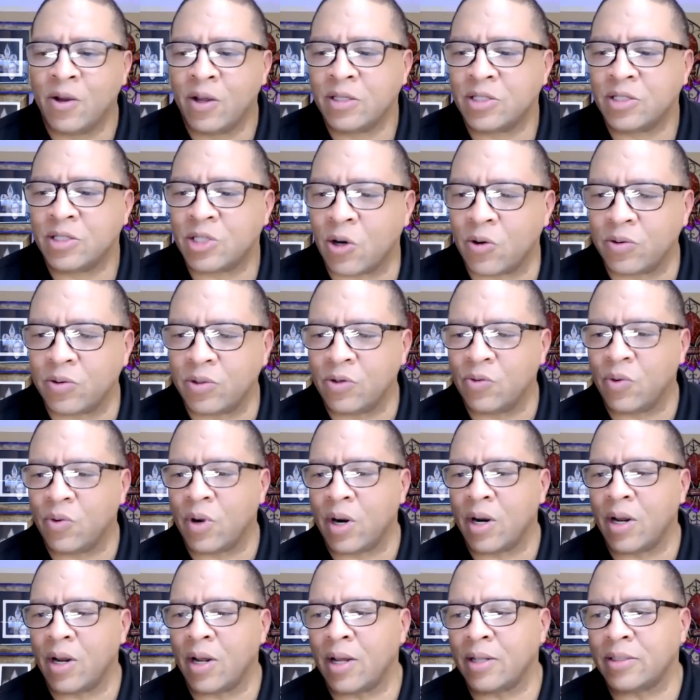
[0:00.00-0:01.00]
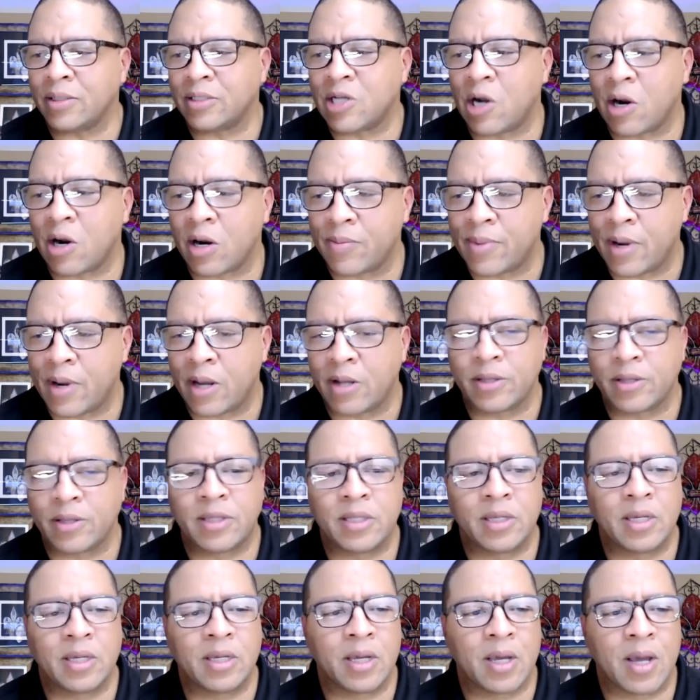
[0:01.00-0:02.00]
so you want to talk about
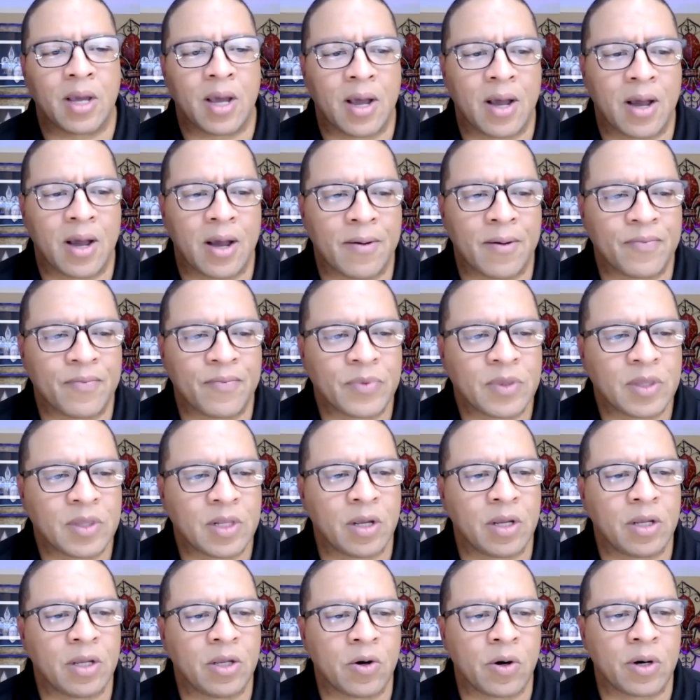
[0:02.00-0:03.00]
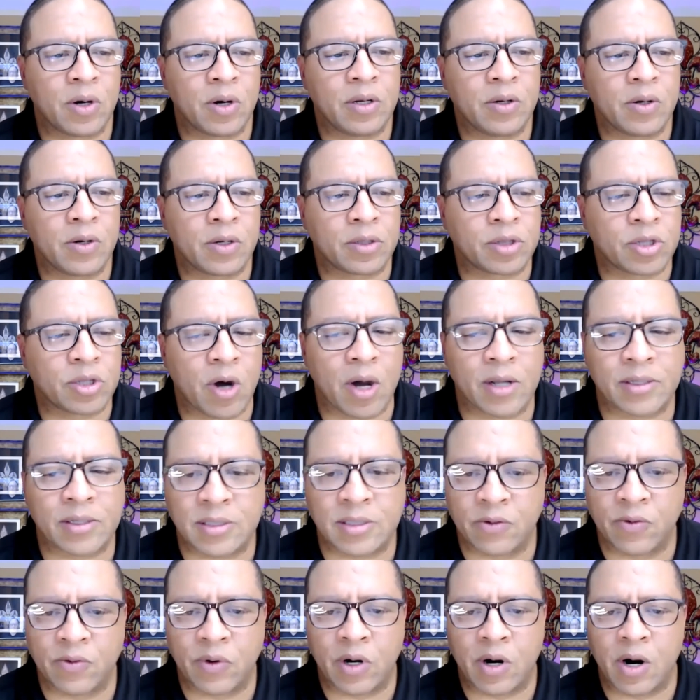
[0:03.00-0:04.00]
your thoughts
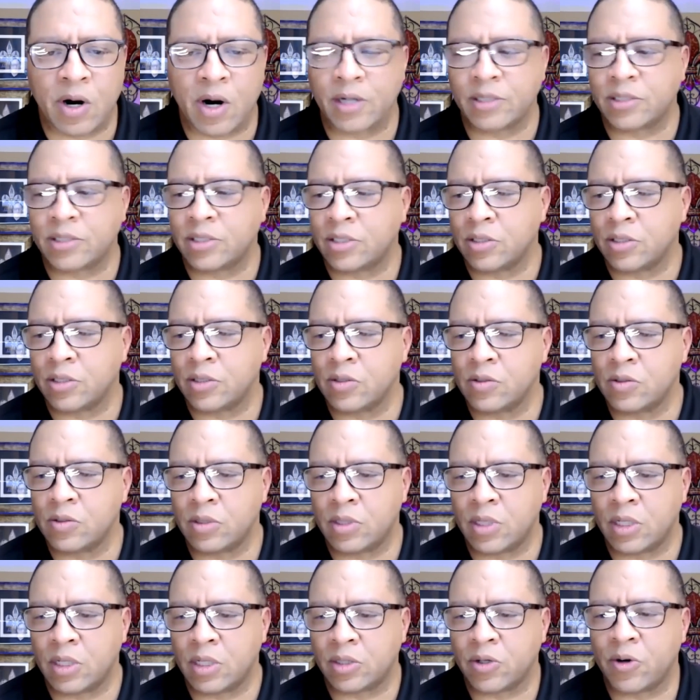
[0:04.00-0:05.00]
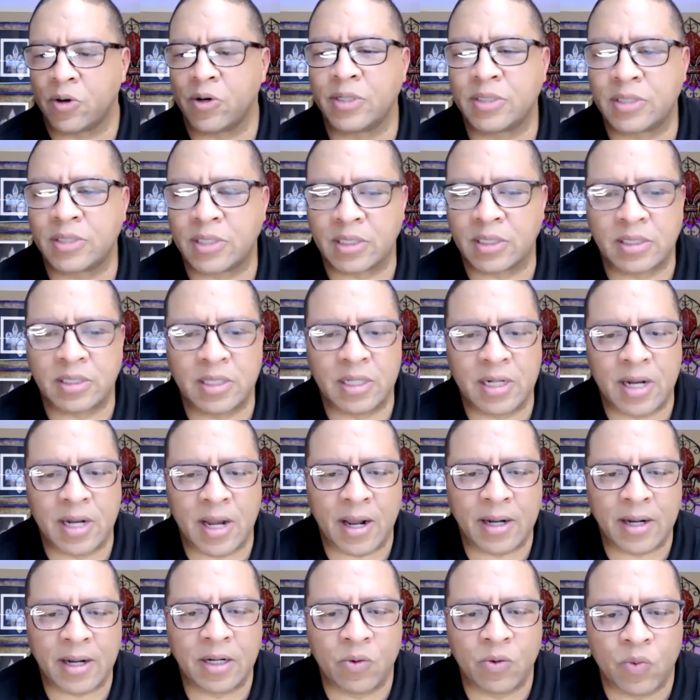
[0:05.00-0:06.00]
in regards to the 30, 60,
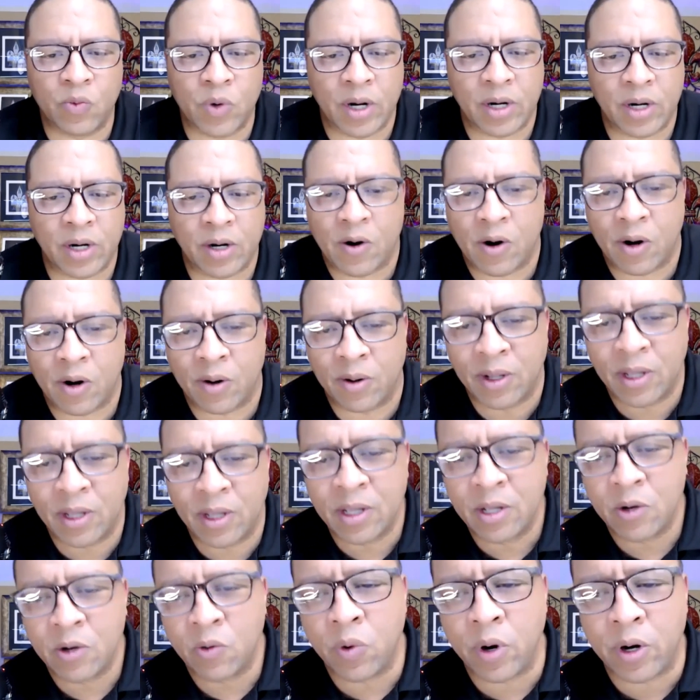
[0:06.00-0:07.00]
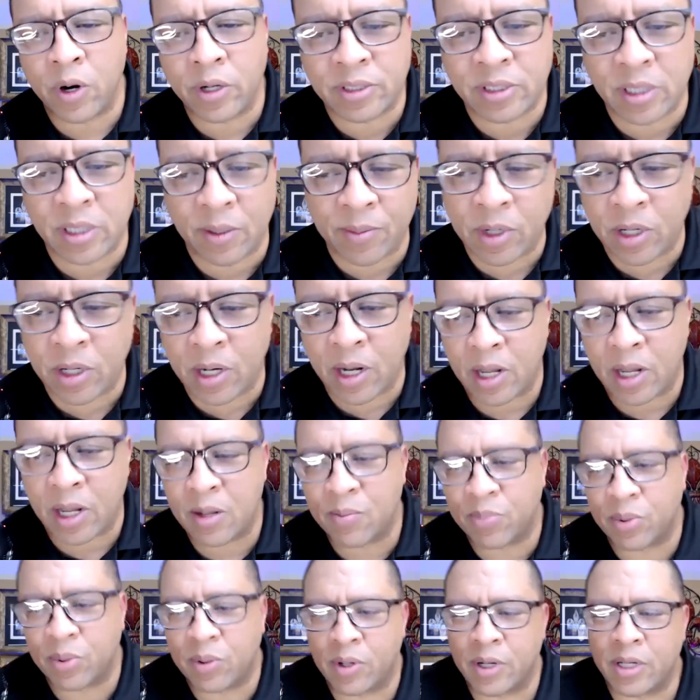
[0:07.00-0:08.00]
90? What are some of the
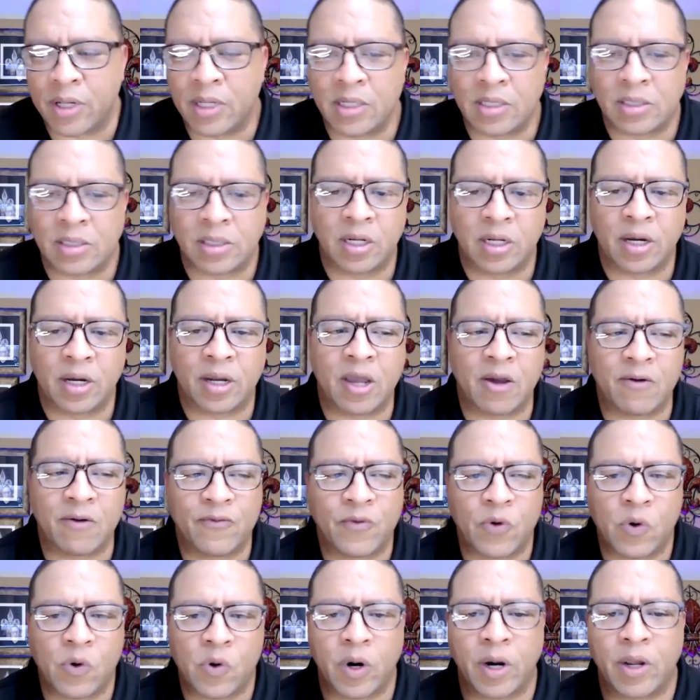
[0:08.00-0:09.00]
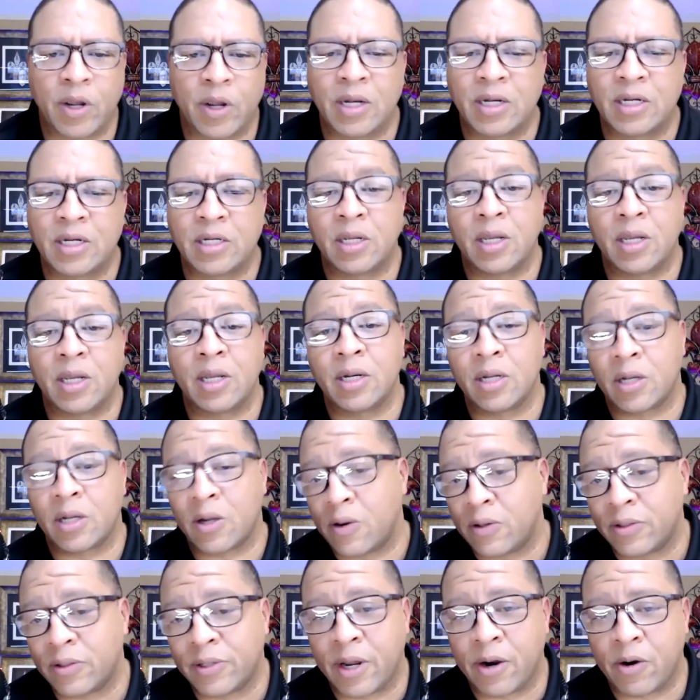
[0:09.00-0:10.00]
employees looking for in the
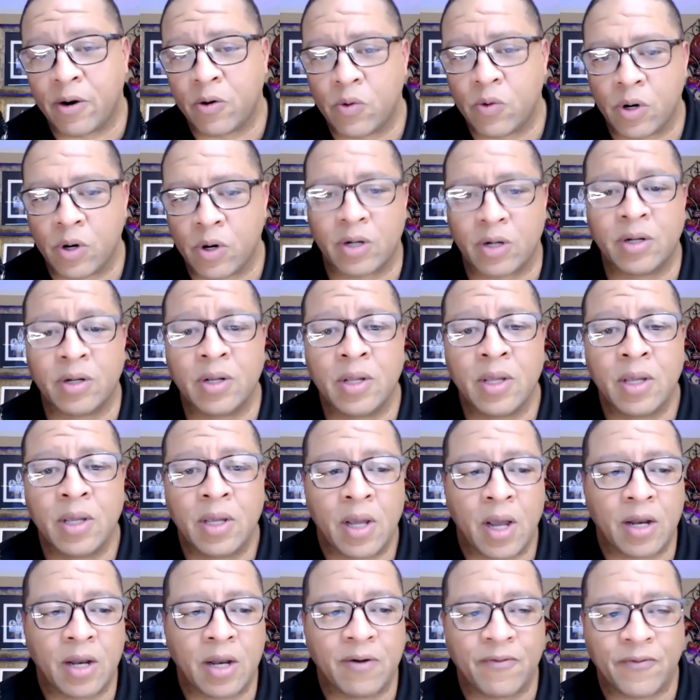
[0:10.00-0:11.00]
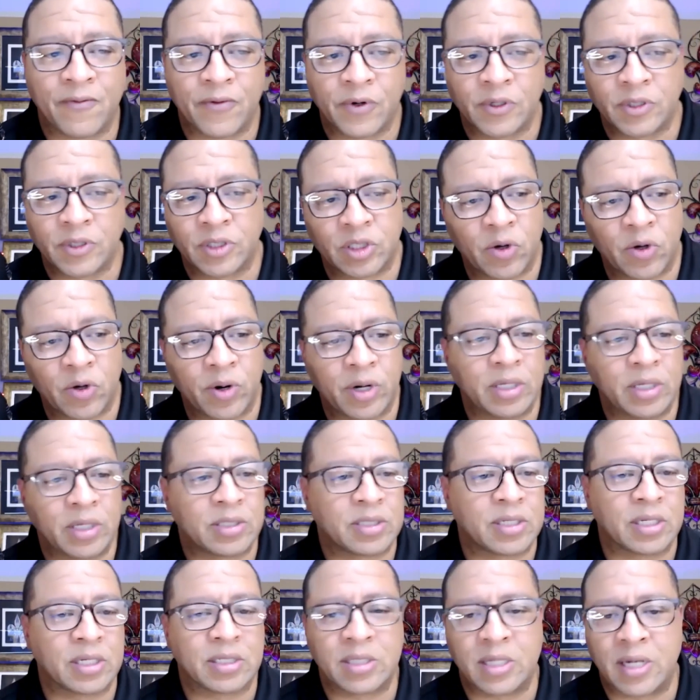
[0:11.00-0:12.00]
culinary world in the first 30,
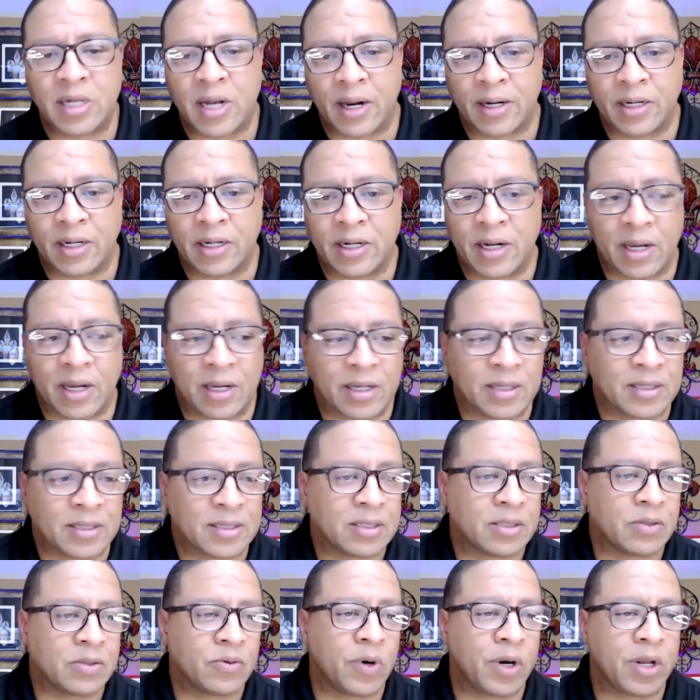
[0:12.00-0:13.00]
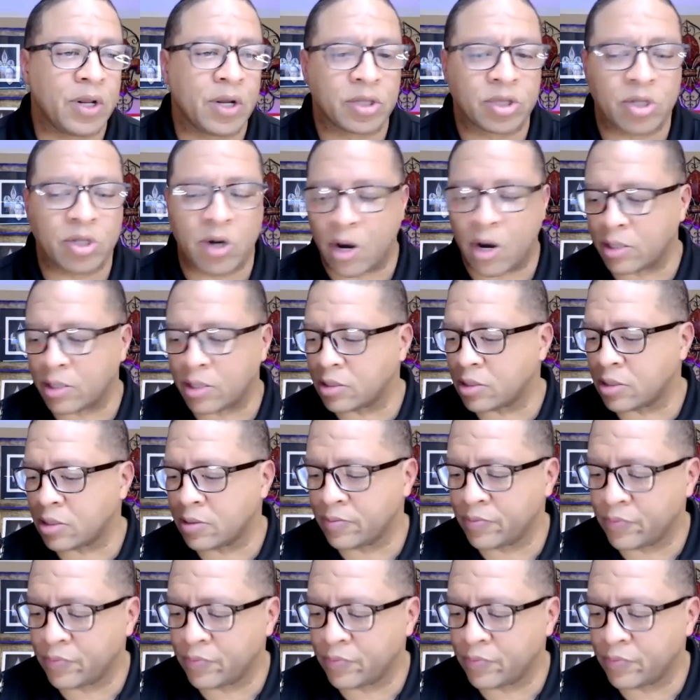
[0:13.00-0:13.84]
60, 90 days? What are your thoughts?